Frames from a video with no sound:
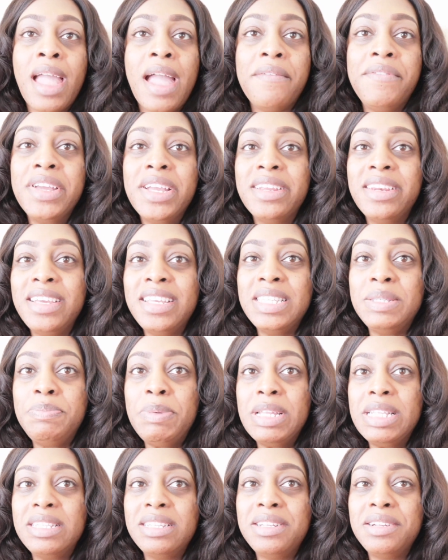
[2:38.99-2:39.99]
having a nice
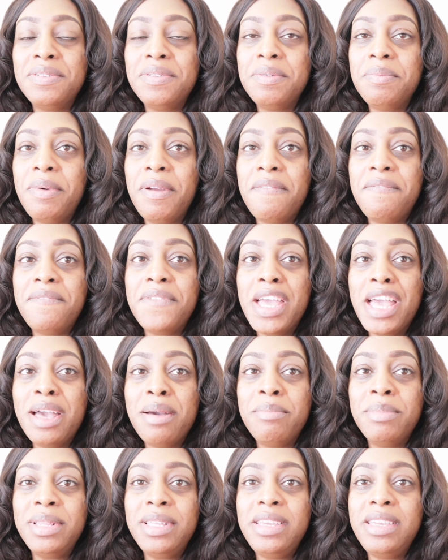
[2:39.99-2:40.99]
big dinner with my
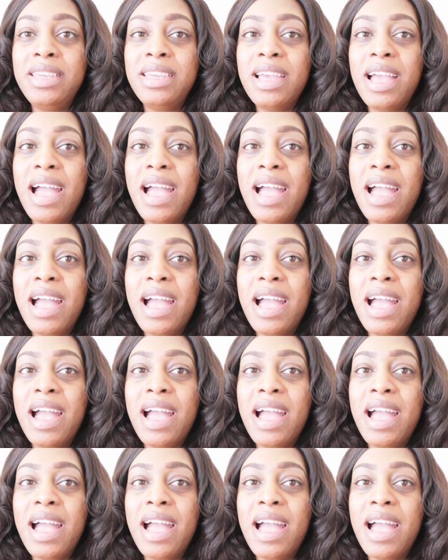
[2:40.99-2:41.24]
family,